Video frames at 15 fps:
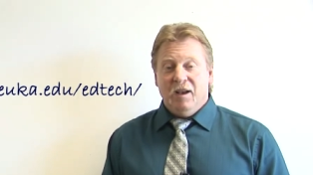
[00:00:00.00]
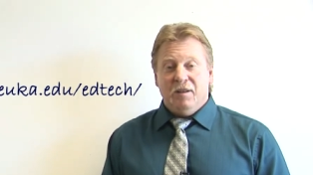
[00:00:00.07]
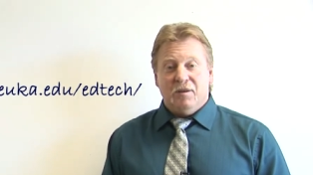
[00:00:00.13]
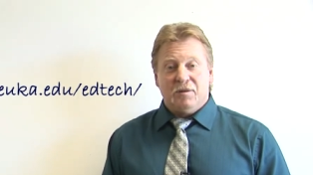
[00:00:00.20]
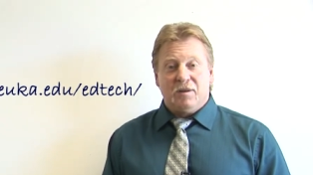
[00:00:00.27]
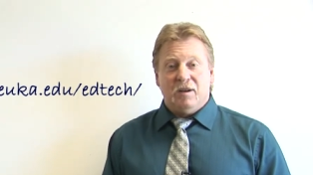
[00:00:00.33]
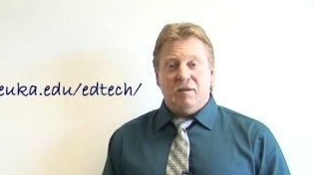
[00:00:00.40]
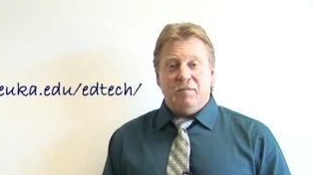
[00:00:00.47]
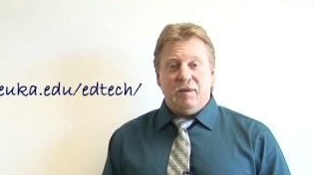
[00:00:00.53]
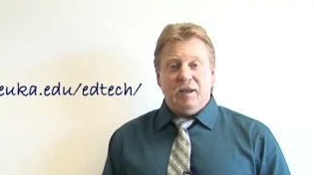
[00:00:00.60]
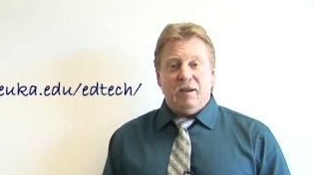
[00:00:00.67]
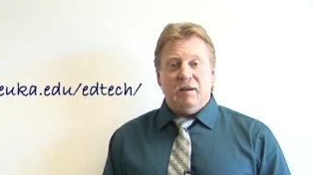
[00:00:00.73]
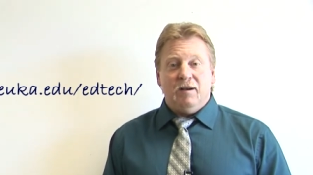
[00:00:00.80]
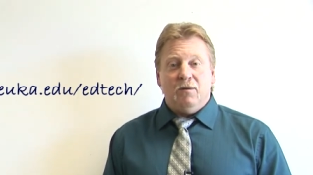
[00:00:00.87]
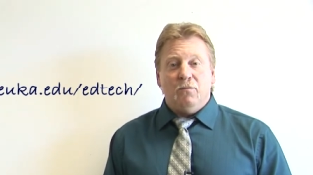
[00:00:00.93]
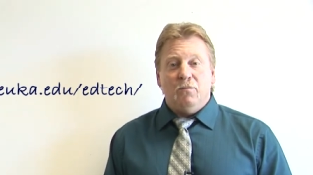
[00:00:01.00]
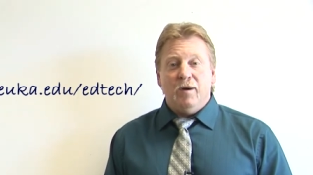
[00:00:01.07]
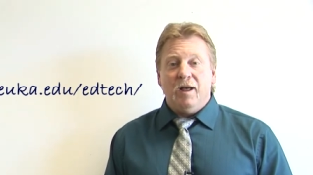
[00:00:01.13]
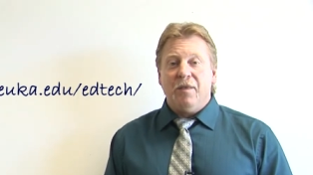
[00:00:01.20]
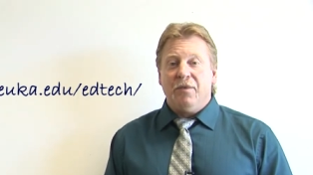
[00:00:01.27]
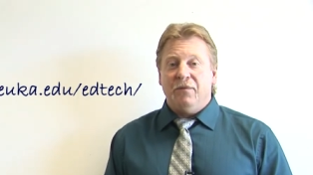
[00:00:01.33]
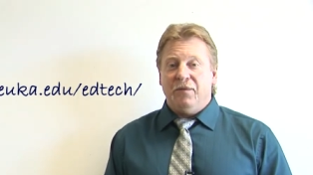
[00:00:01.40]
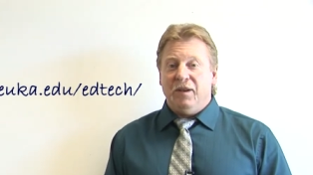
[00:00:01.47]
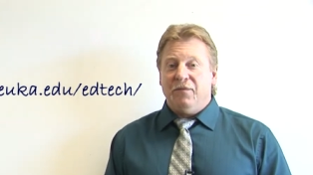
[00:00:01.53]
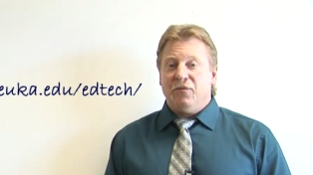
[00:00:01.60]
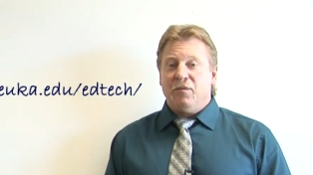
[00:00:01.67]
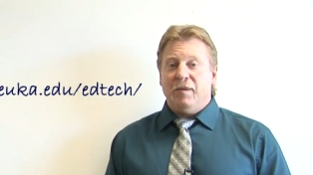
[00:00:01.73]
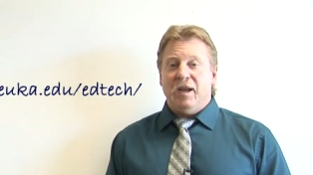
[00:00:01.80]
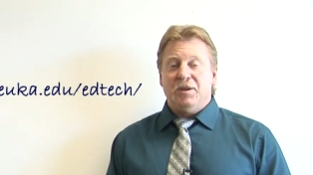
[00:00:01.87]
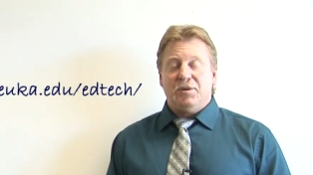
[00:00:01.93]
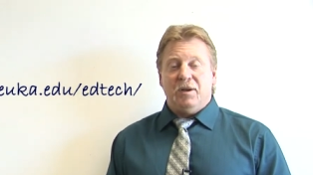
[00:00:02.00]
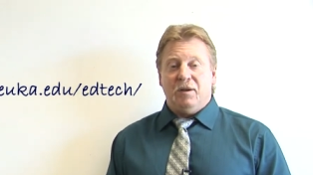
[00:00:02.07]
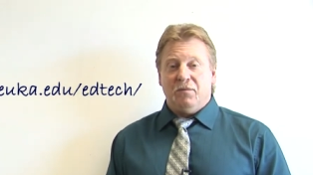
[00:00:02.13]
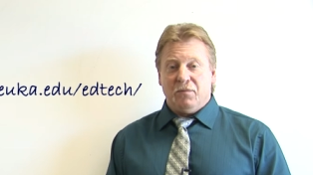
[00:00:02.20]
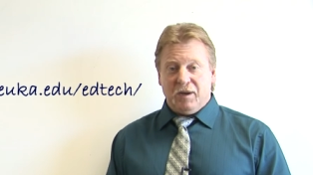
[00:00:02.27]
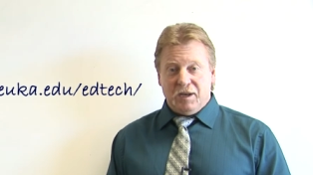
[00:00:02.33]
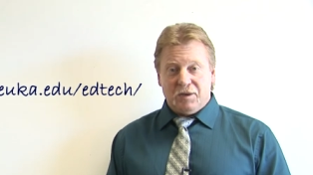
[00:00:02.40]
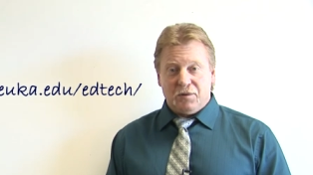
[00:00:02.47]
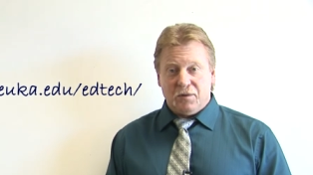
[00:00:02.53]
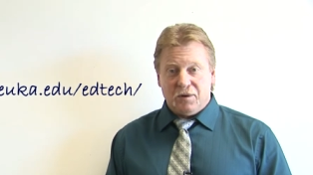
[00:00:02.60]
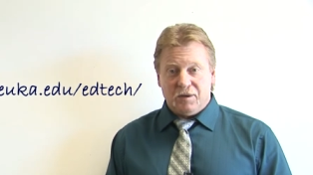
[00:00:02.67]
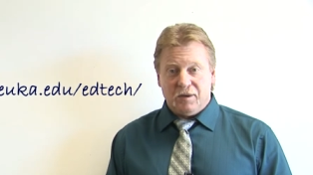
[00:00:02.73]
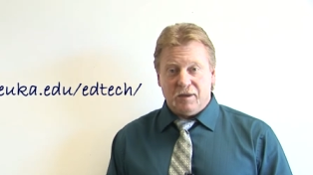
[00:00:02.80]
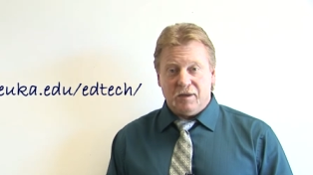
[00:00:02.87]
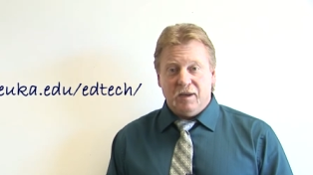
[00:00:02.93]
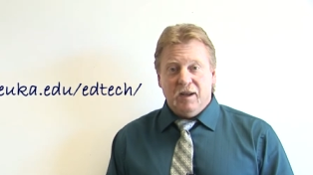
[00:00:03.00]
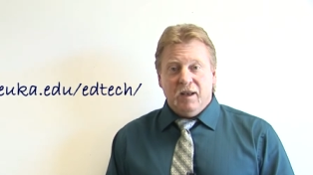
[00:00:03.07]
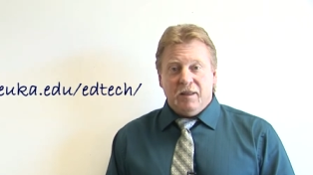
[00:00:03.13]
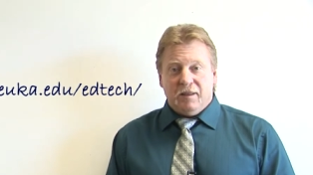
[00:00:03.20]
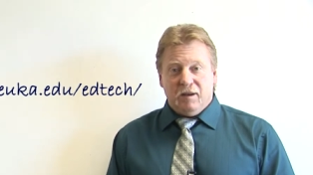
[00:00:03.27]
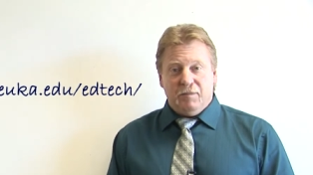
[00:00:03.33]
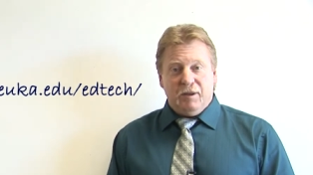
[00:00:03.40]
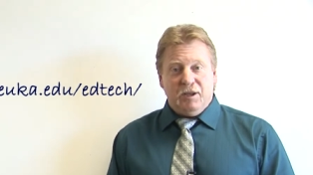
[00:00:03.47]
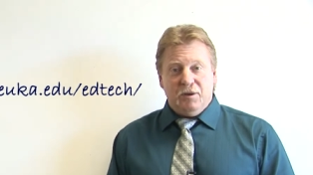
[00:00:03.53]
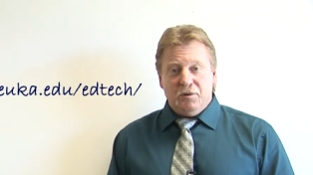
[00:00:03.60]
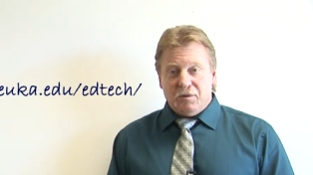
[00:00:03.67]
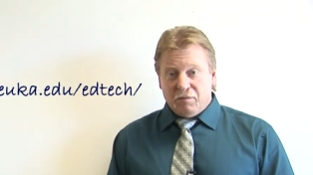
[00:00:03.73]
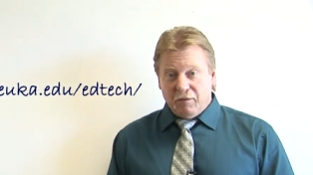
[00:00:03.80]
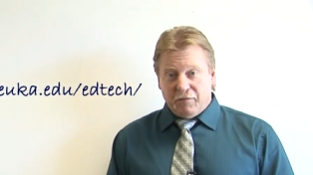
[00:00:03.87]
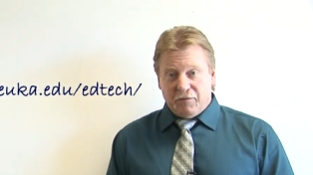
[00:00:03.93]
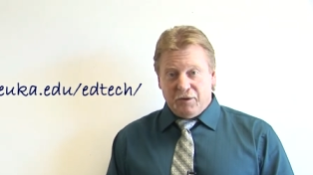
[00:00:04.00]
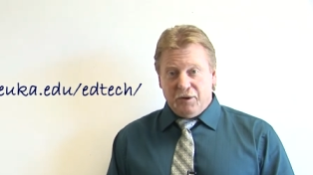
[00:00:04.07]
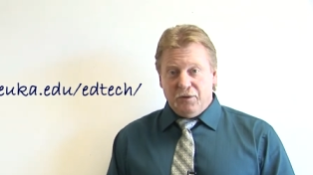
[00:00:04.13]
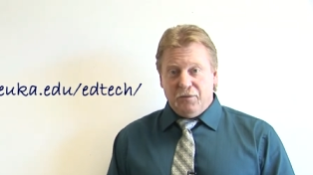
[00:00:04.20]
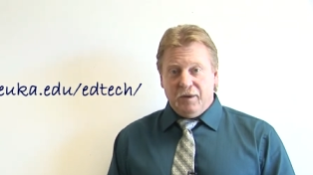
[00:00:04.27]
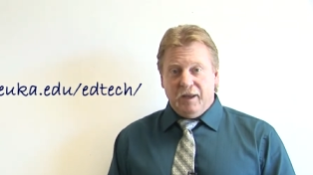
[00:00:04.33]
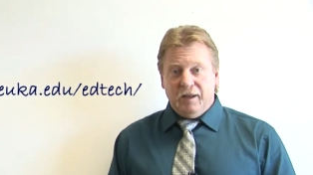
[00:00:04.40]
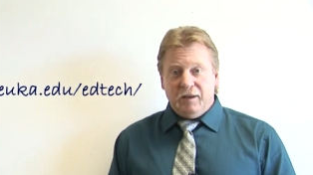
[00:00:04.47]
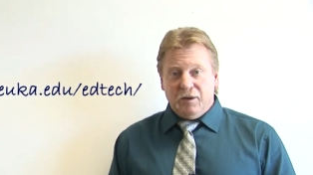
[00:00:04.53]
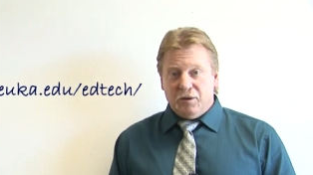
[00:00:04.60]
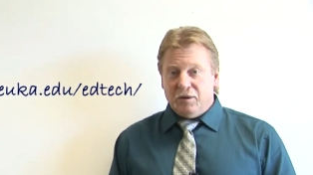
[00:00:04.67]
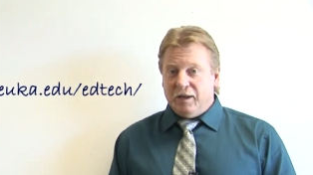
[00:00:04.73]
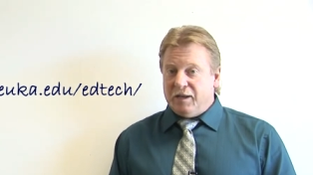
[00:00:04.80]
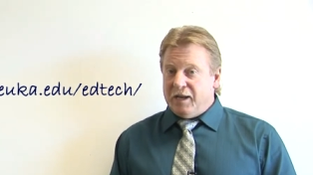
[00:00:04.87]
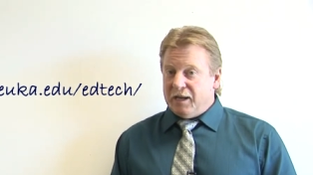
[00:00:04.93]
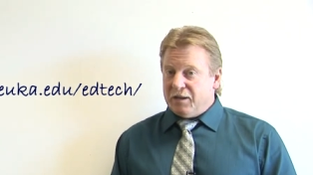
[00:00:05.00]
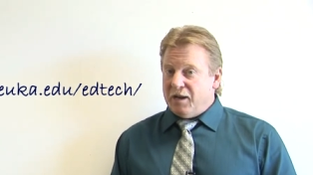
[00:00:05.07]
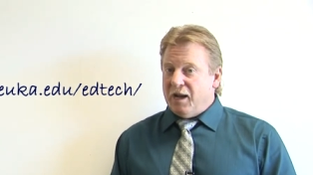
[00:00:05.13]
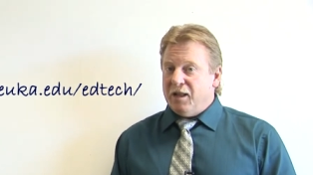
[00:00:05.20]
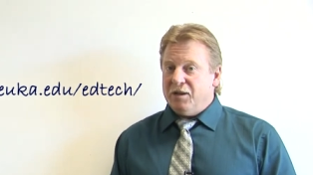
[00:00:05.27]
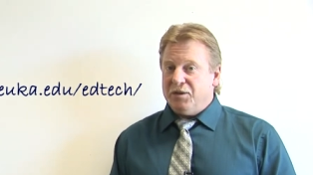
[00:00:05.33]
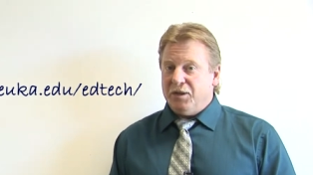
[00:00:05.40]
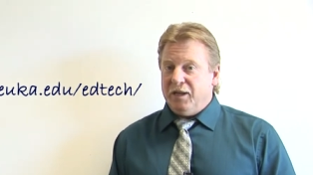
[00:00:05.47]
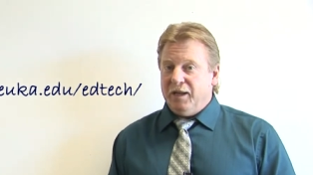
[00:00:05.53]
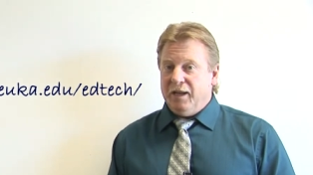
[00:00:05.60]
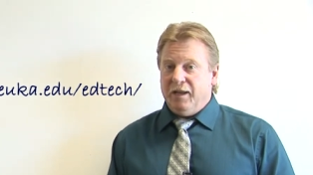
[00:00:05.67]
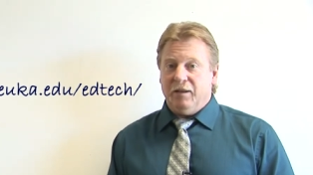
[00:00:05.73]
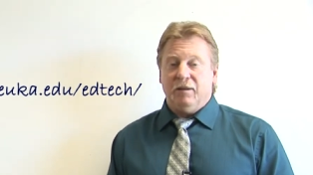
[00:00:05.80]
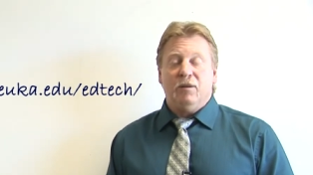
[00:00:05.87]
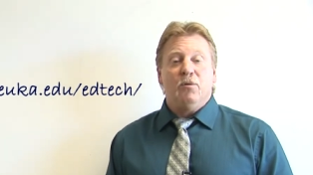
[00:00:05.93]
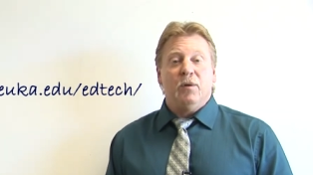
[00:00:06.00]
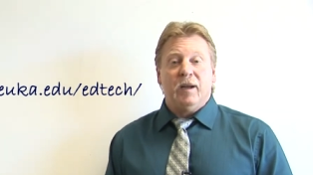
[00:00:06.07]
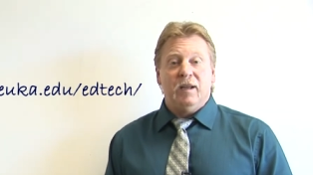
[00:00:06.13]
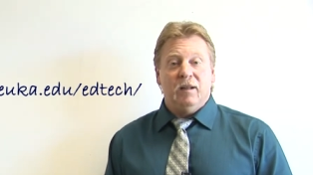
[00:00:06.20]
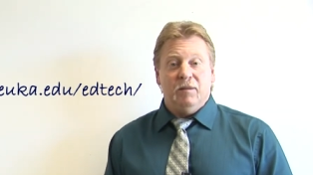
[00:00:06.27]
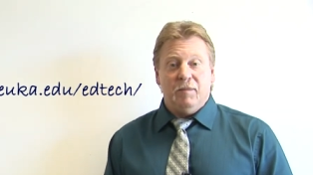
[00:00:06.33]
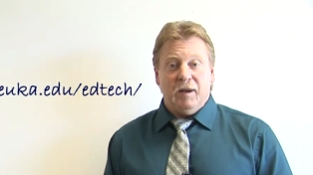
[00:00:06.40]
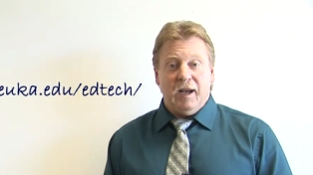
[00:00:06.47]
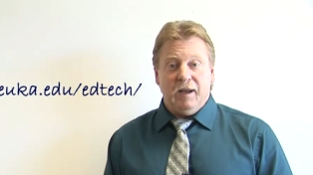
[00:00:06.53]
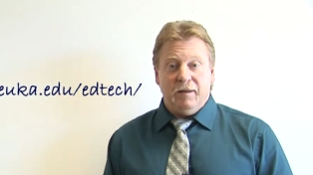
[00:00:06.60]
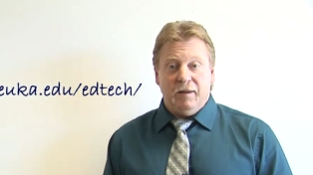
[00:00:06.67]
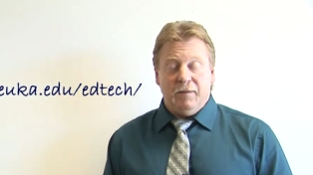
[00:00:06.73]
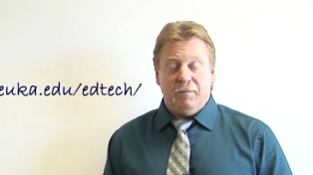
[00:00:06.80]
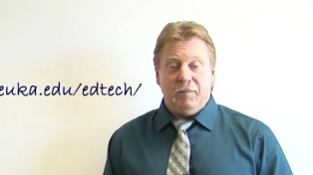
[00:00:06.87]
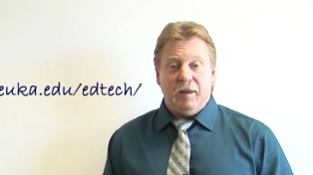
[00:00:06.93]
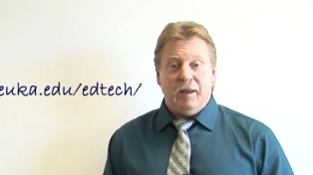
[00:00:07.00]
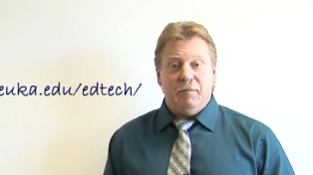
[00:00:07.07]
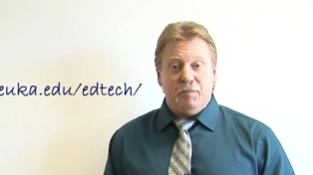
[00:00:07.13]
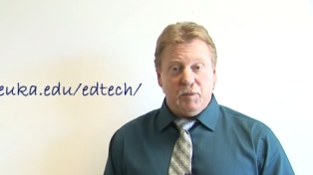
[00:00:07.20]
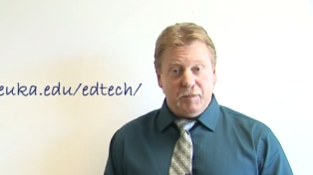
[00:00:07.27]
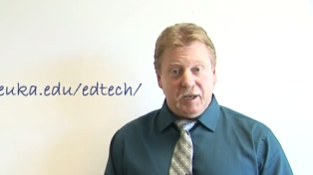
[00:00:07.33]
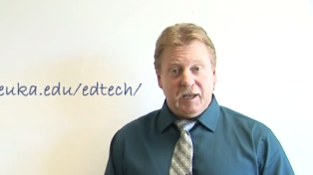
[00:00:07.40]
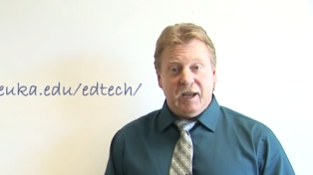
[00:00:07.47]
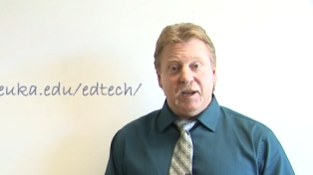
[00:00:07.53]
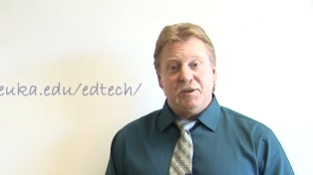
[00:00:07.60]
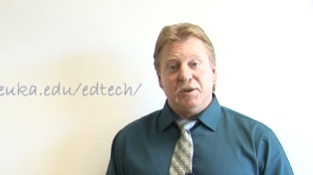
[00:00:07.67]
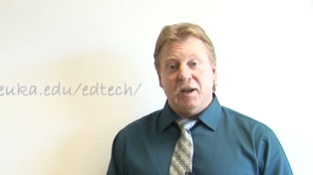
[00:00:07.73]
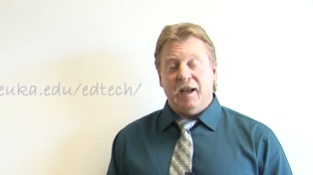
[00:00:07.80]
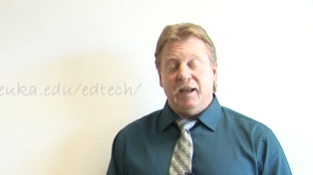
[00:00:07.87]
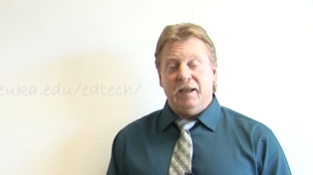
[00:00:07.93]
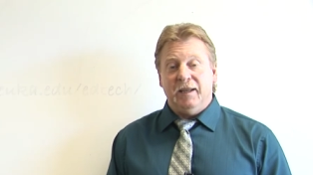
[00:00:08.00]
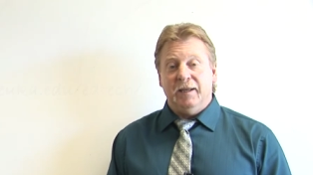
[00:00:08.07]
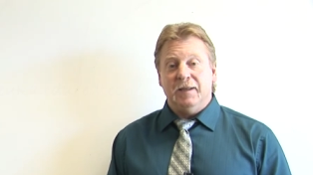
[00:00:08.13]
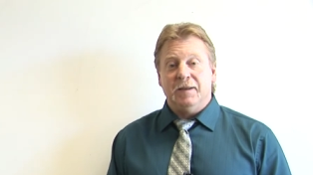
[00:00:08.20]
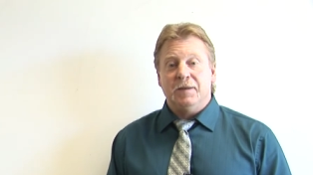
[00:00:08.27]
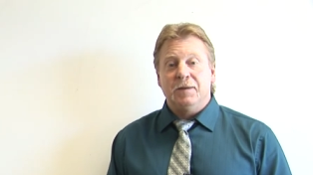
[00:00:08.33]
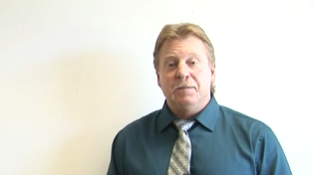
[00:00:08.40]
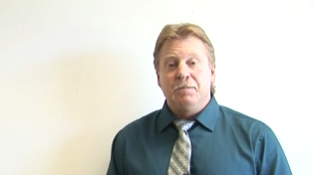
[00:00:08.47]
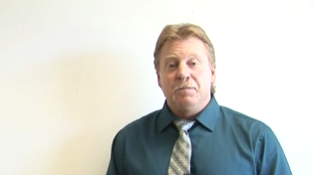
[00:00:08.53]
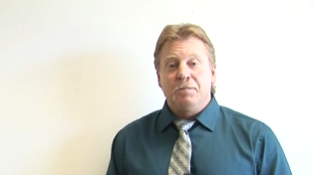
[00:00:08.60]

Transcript: There's going to be a, wealth of information and resources that'll be useful for you in your technology and curriculum um, implementation ideas.